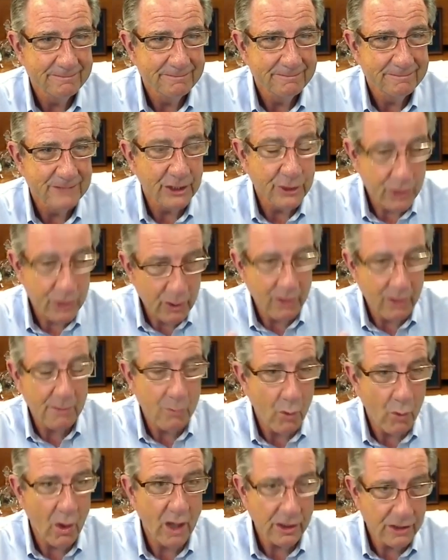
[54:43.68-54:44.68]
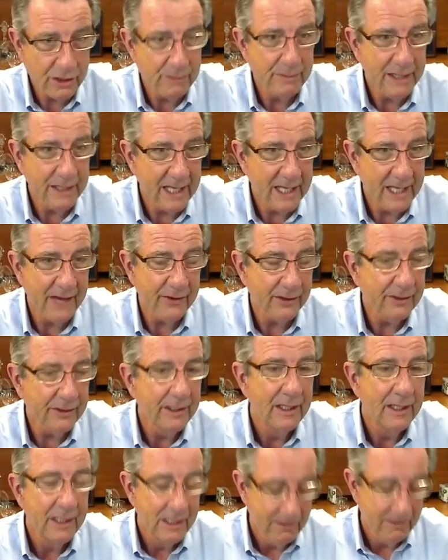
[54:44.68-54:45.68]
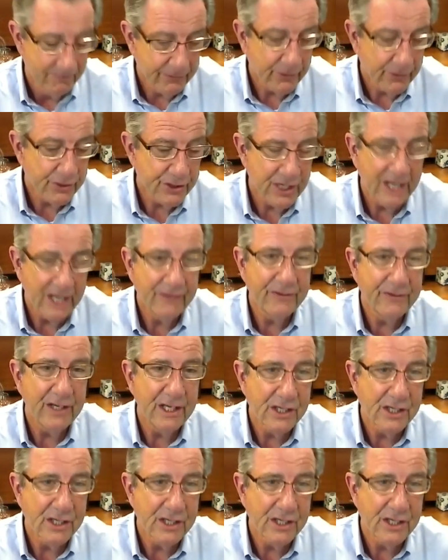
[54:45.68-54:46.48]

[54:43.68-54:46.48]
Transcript: The 2 of them walked them together. for safety,